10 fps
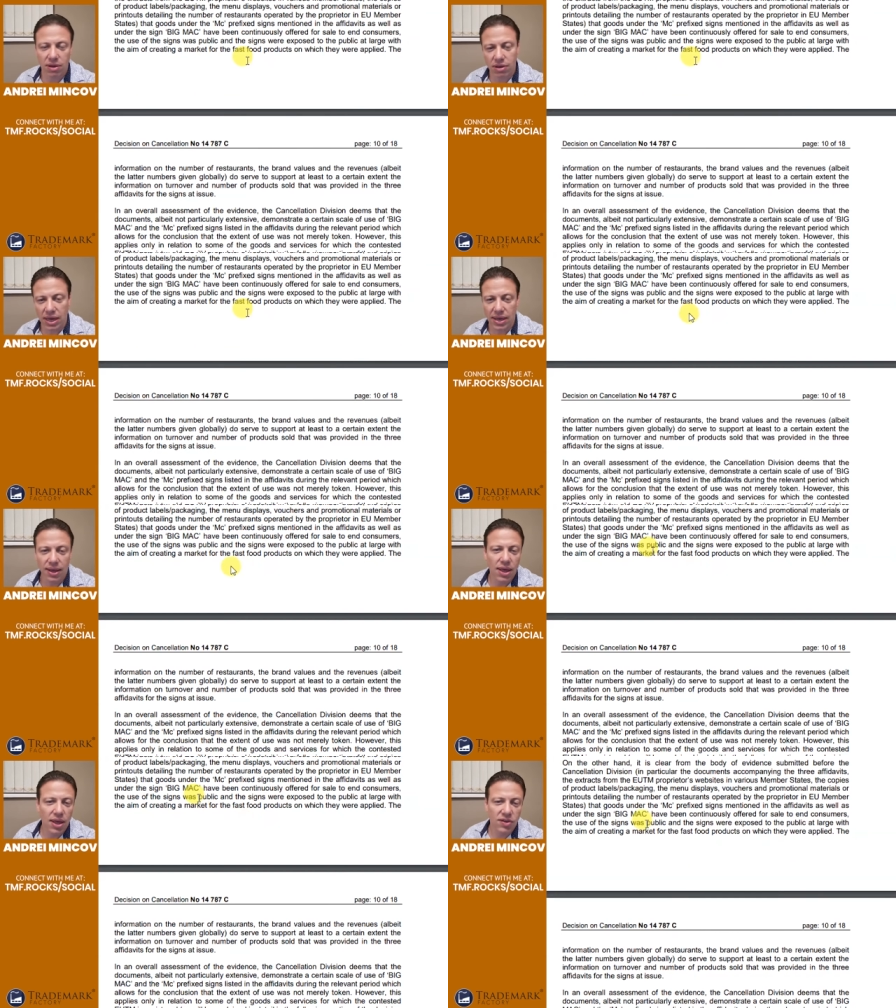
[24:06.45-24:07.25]
Okay,
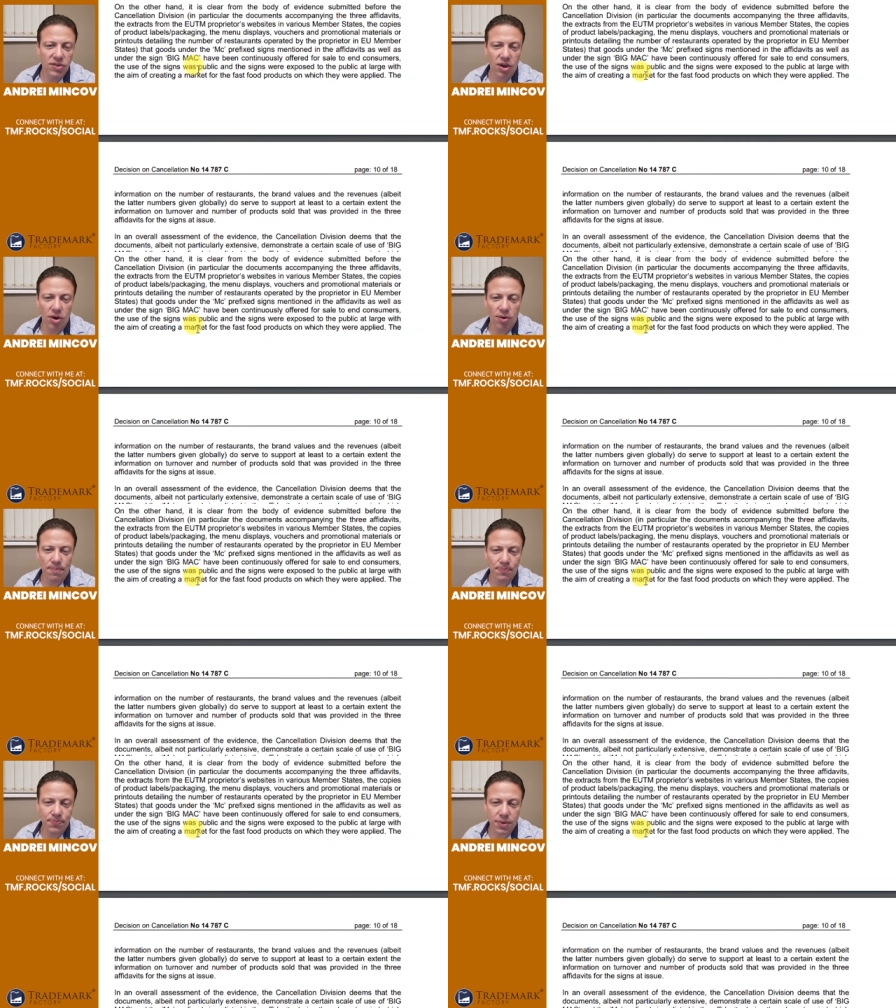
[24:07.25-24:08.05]
so
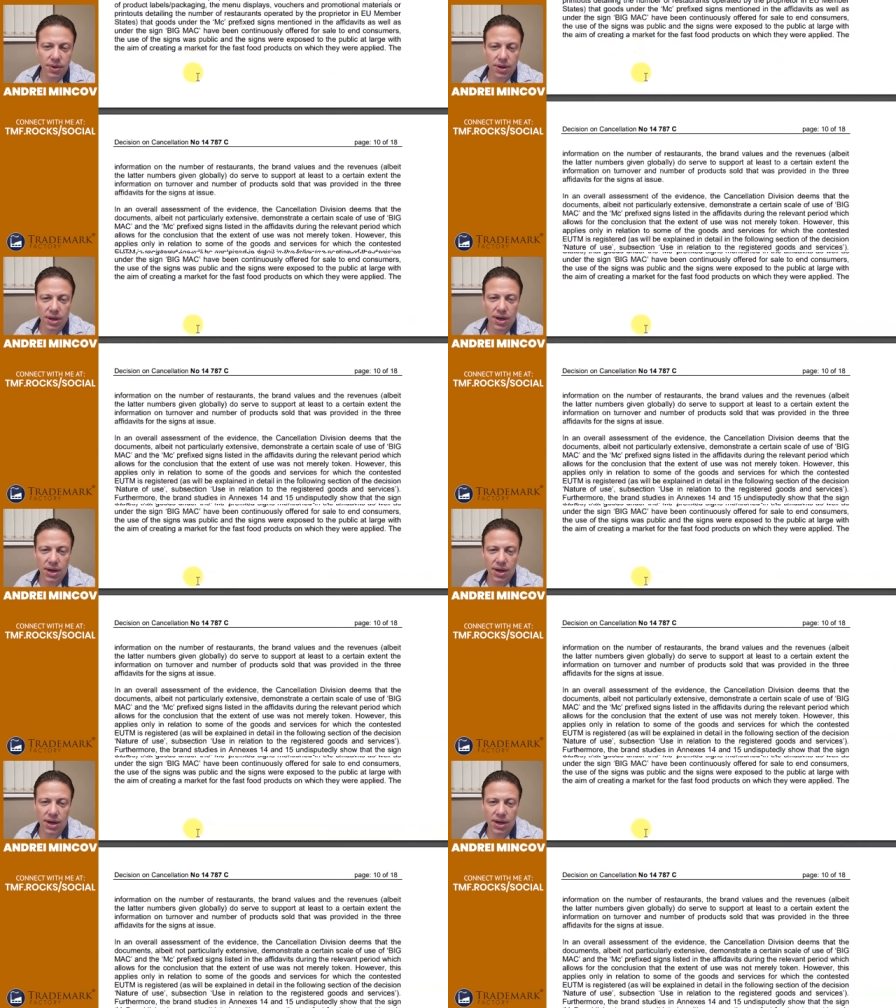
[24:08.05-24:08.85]

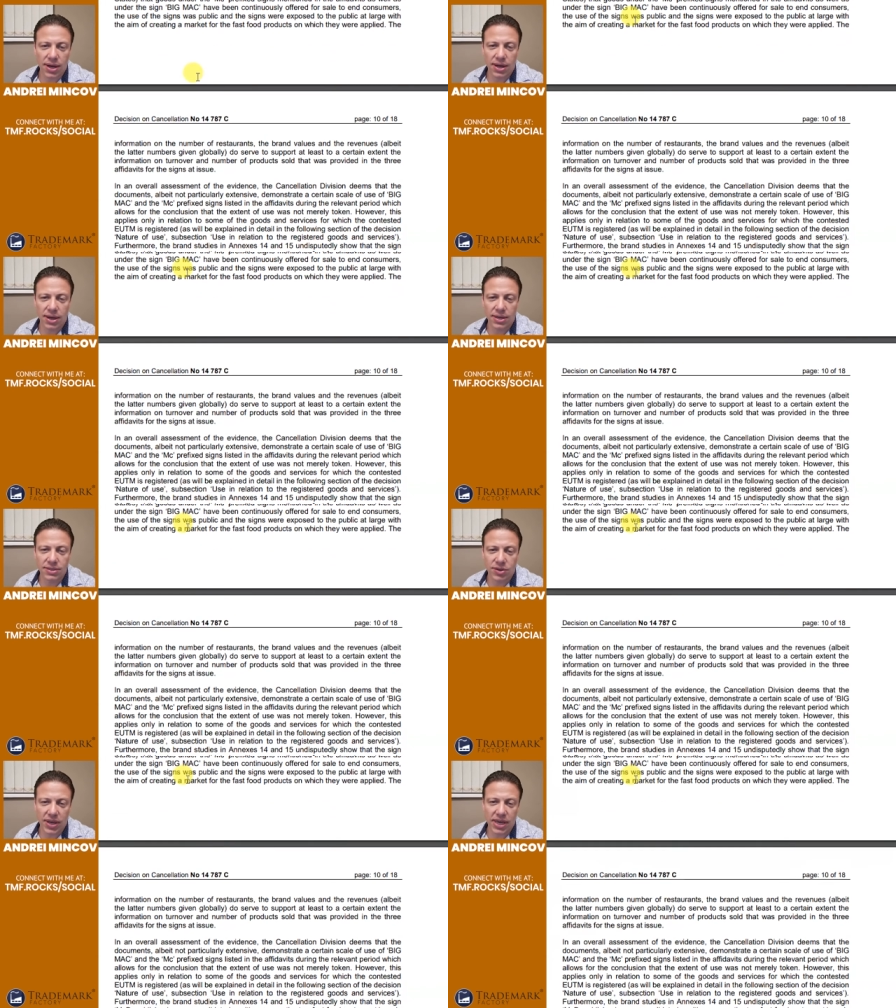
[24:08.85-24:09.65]
uh,
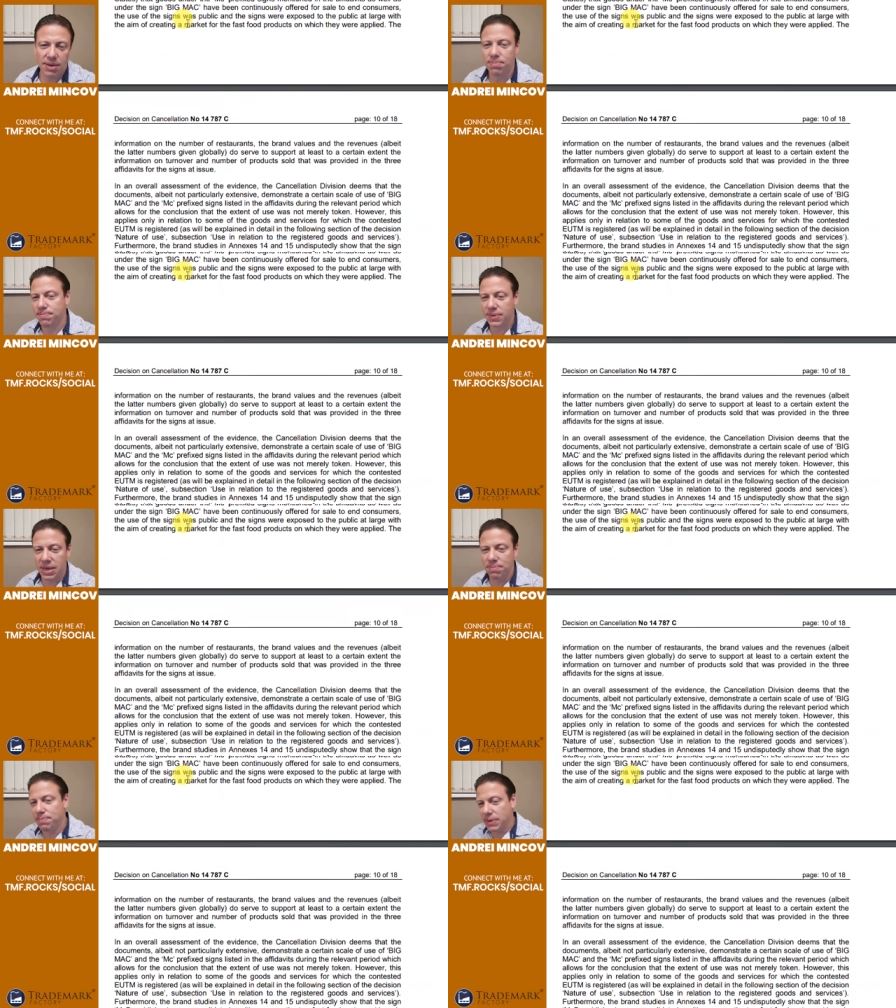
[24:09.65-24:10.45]
so they keep
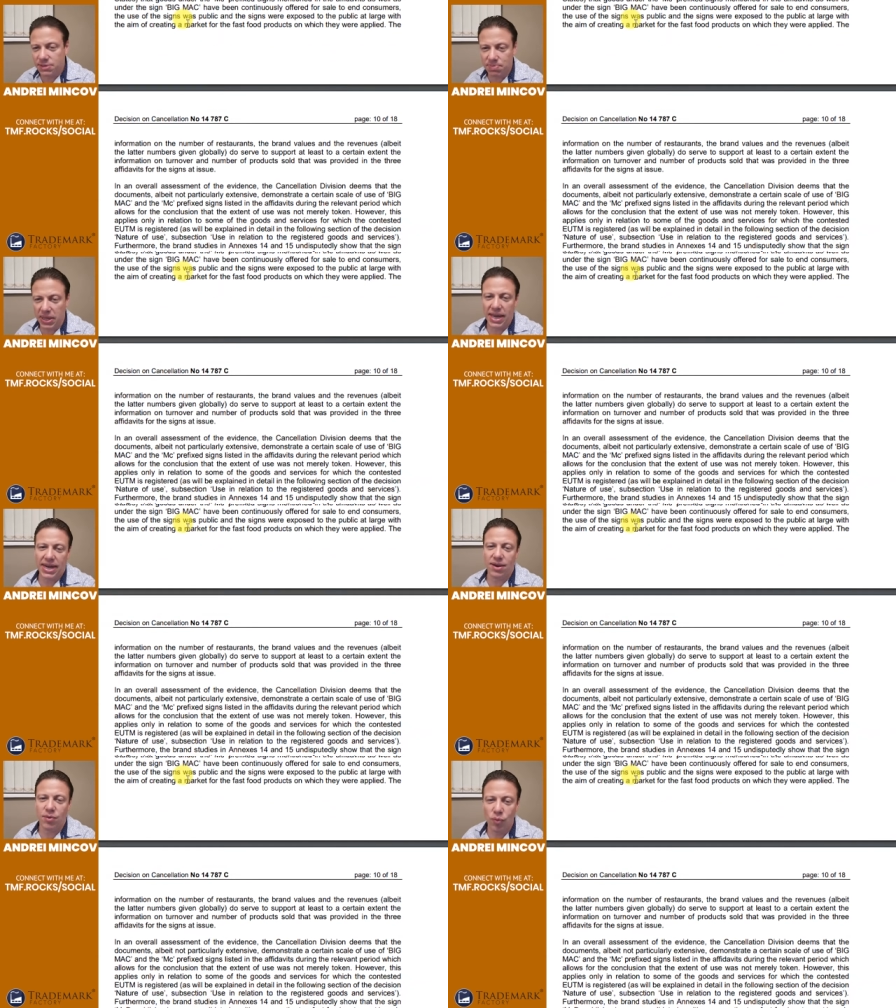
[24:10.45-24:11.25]
keep
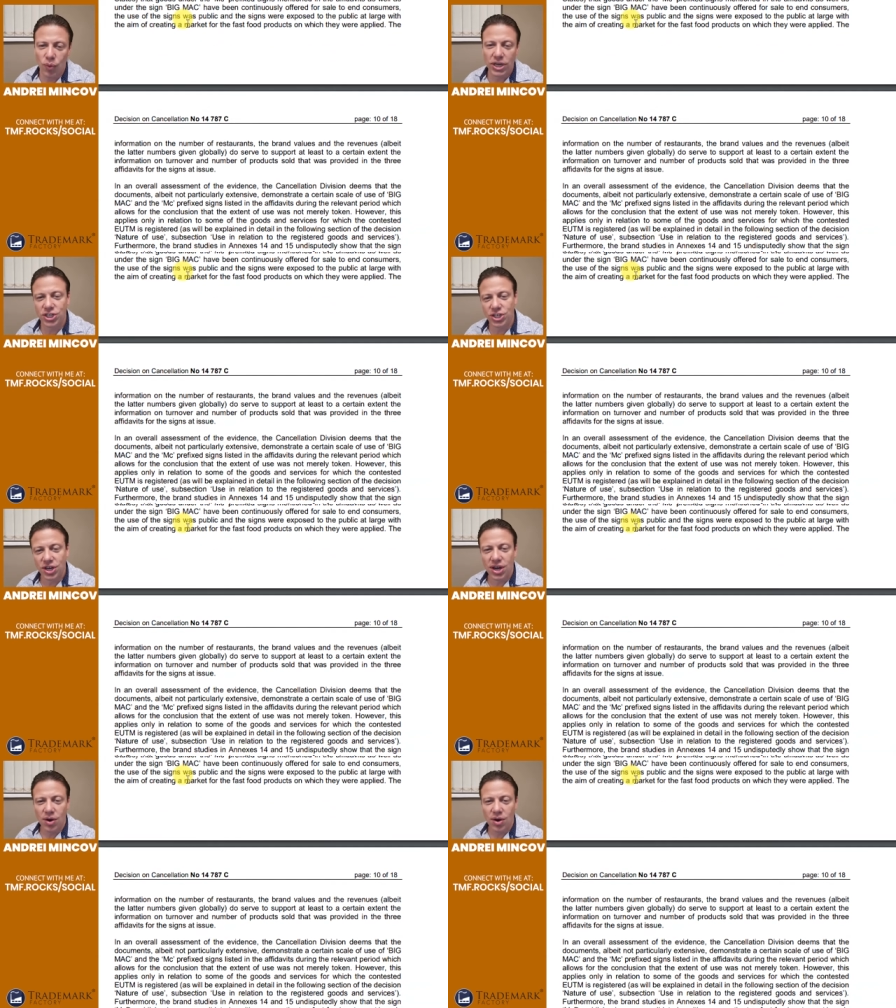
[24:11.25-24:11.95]
explaining which